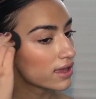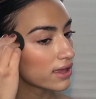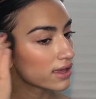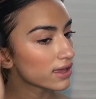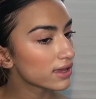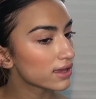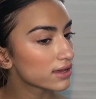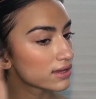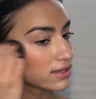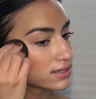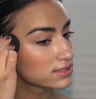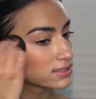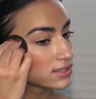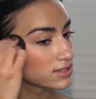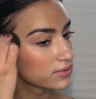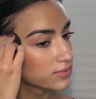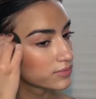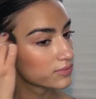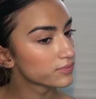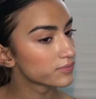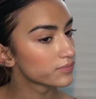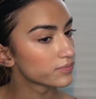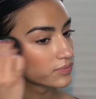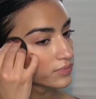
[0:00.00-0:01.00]
and
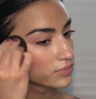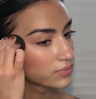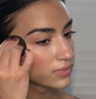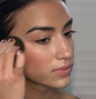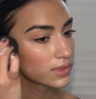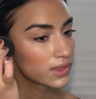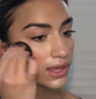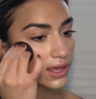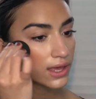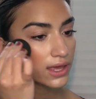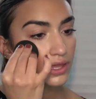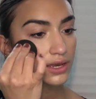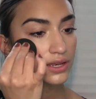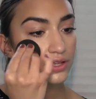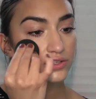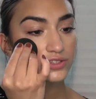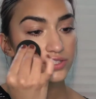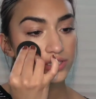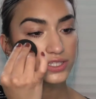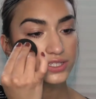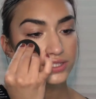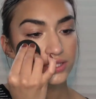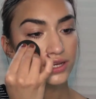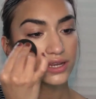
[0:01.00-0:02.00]
it'll
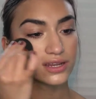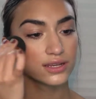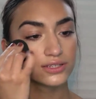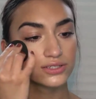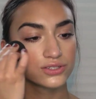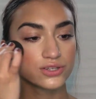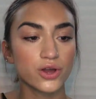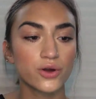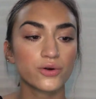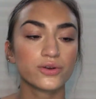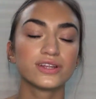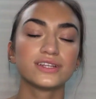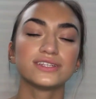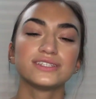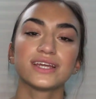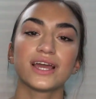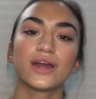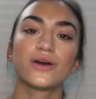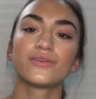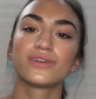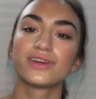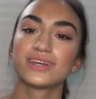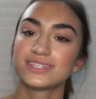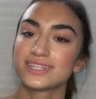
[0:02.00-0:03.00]
just tone it
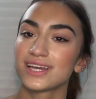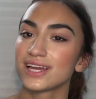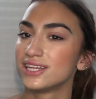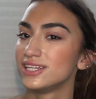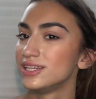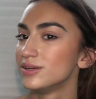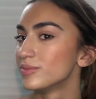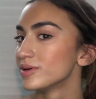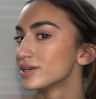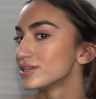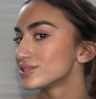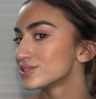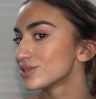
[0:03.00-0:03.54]
down a tiny bit.